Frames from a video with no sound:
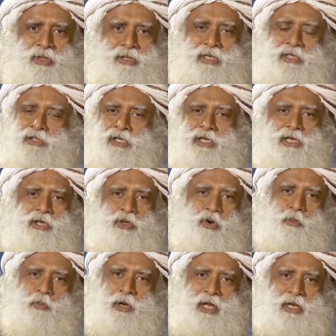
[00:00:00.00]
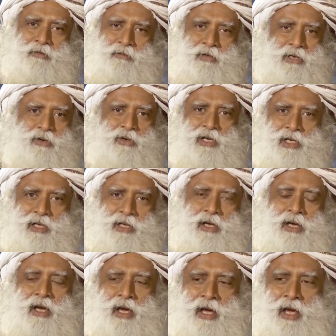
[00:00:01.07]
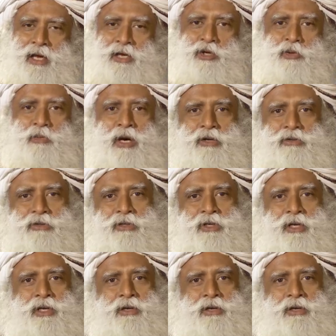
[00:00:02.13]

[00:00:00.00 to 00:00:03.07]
There's really no plan, we're only hand to mouth.